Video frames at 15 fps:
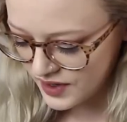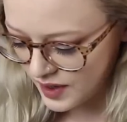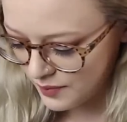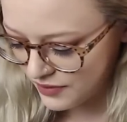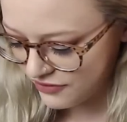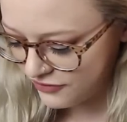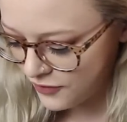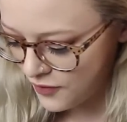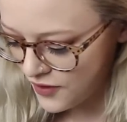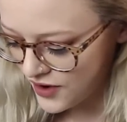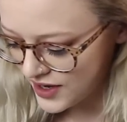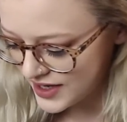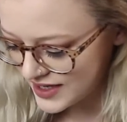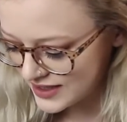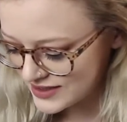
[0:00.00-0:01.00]
Number
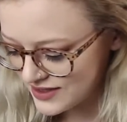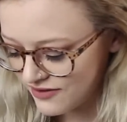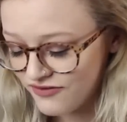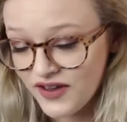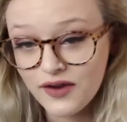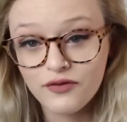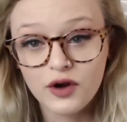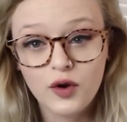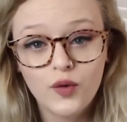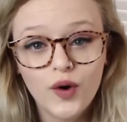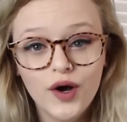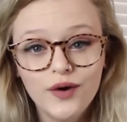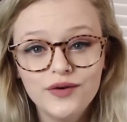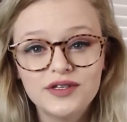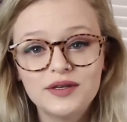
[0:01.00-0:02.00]
four is favorite
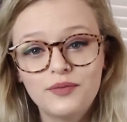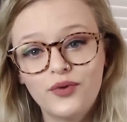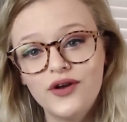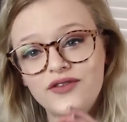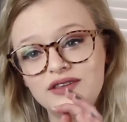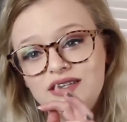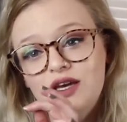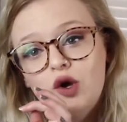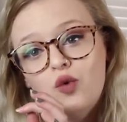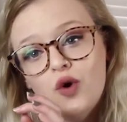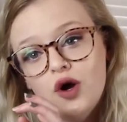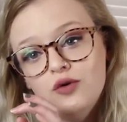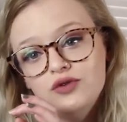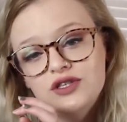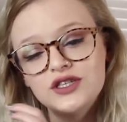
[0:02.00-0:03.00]
quote, parentheses
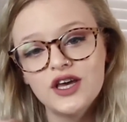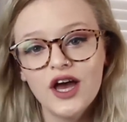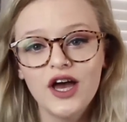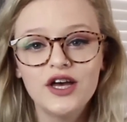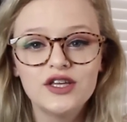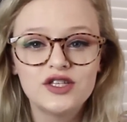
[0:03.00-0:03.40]
quotes.